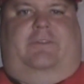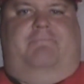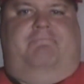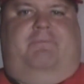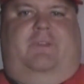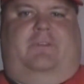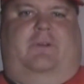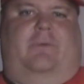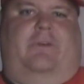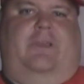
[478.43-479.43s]
It looked
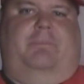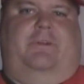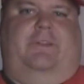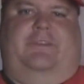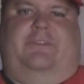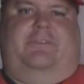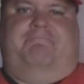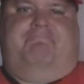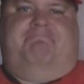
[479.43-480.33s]
all right, but I just